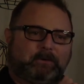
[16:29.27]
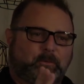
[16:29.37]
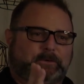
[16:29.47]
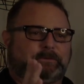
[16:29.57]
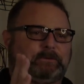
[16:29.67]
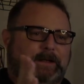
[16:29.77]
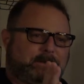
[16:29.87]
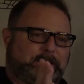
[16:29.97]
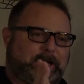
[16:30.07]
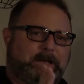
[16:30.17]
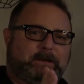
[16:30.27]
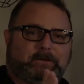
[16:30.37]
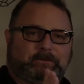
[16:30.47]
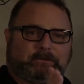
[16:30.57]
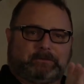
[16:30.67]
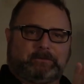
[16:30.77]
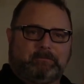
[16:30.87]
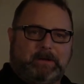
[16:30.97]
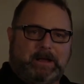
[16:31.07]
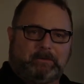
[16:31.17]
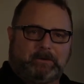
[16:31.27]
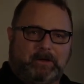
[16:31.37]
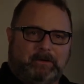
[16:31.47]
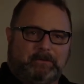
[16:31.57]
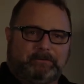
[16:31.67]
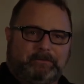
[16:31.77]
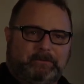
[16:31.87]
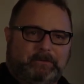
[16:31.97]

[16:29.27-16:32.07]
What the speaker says: which is allocated a certain amount of